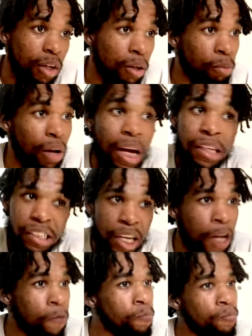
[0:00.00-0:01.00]

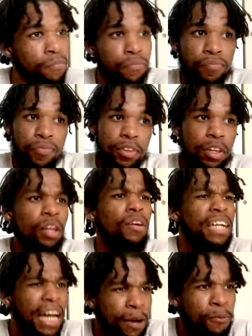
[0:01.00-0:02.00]
Blindsight
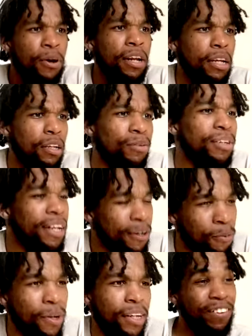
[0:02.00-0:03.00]
came with it.
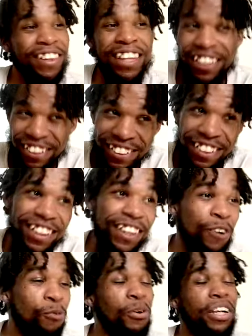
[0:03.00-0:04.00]
Ethena
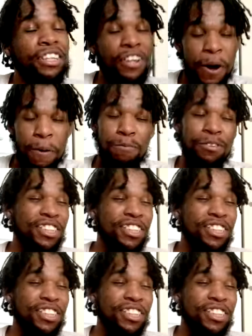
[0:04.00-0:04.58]
went dumb.